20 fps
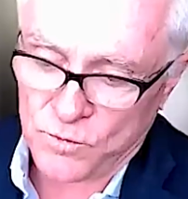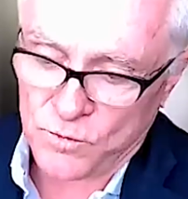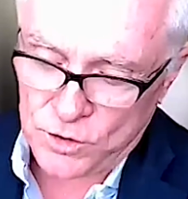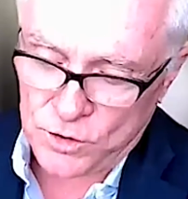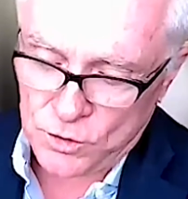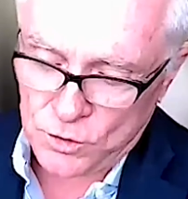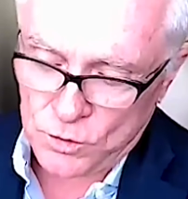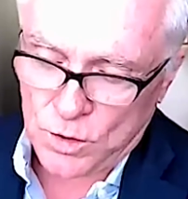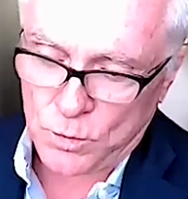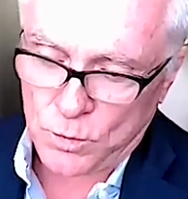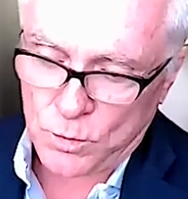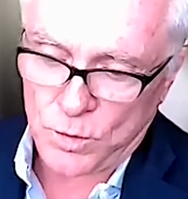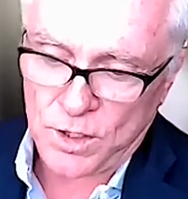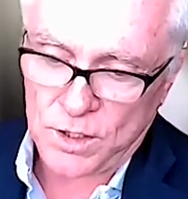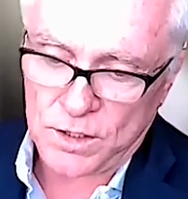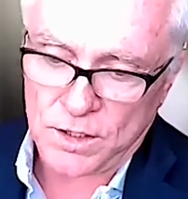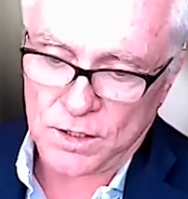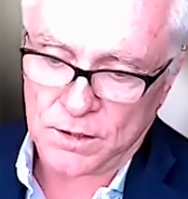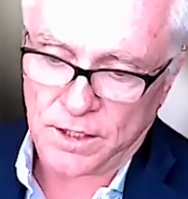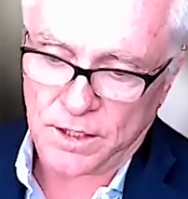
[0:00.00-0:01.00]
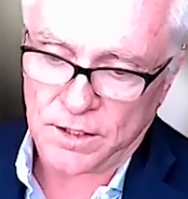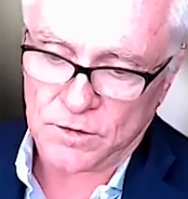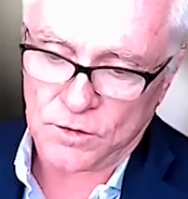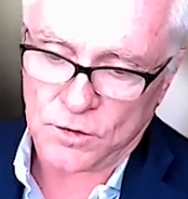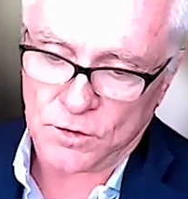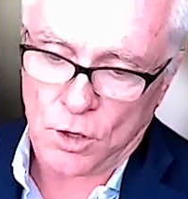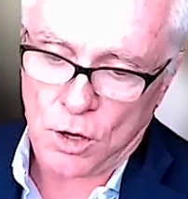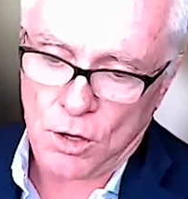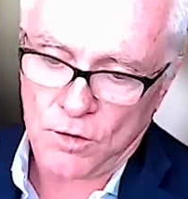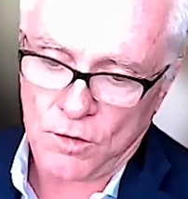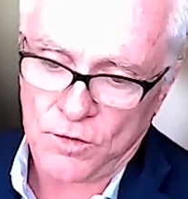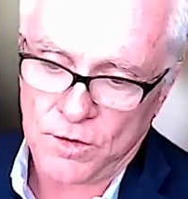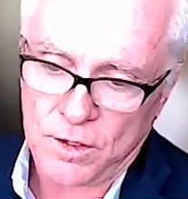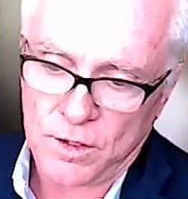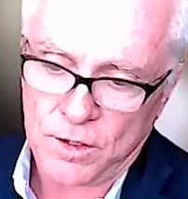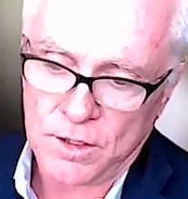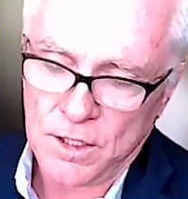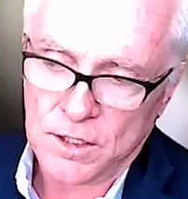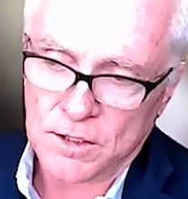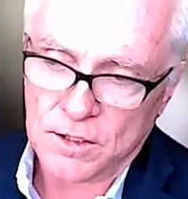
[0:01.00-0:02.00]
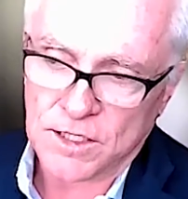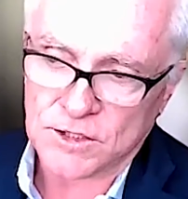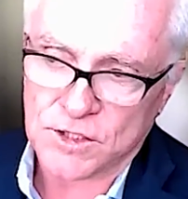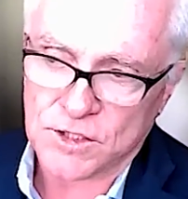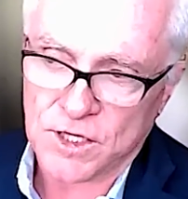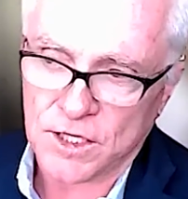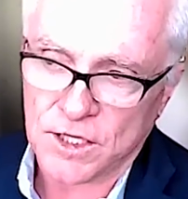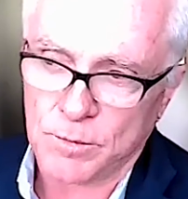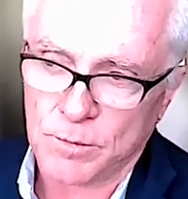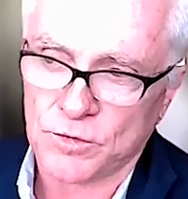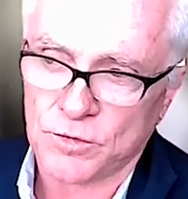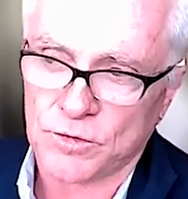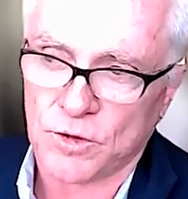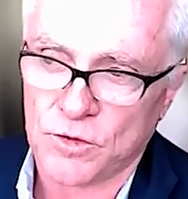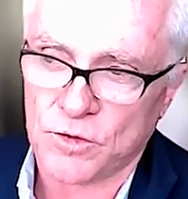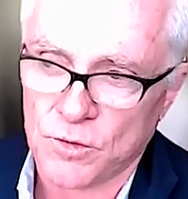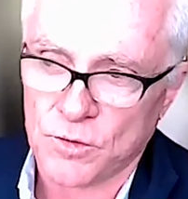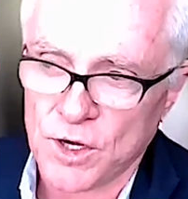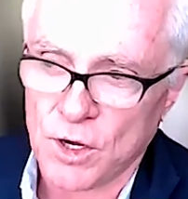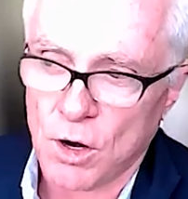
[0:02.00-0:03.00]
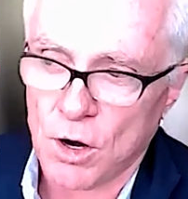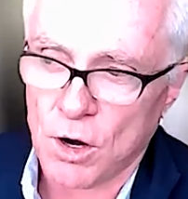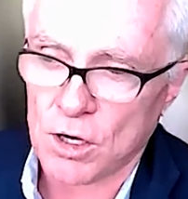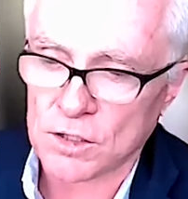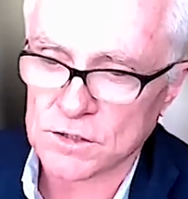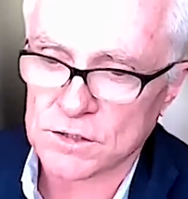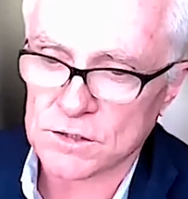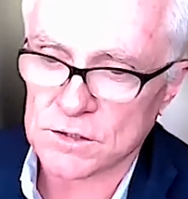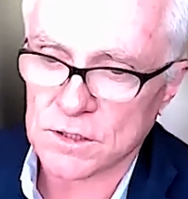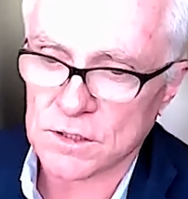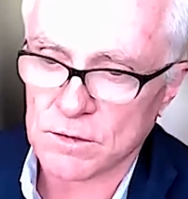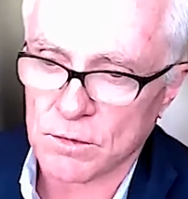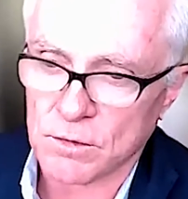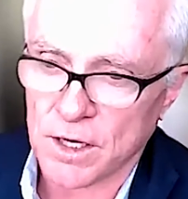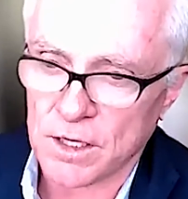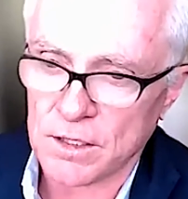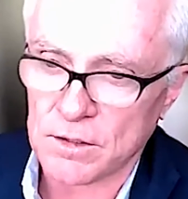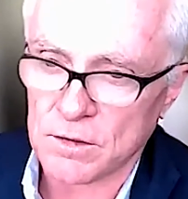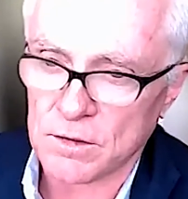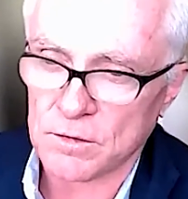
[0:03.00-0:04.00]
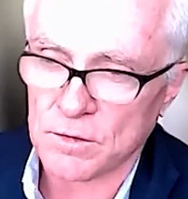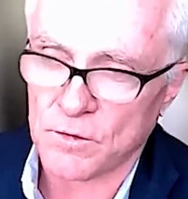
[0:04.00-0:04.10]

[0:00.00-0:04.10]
we do what we did, like all the, let's think about the three R's, right?